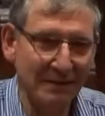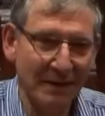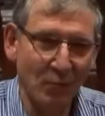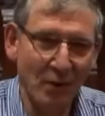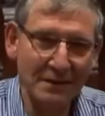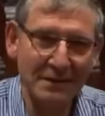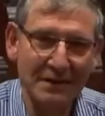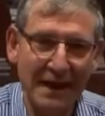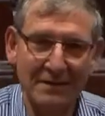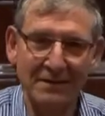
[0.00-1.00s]
It wants a
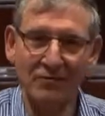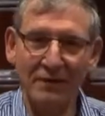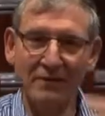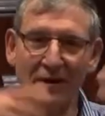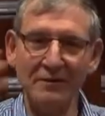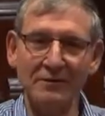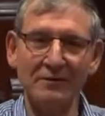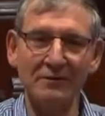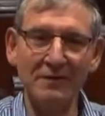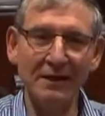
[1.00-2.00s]
chance to regrow into
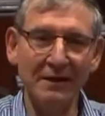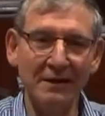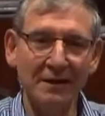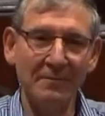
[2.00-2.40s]
a tree,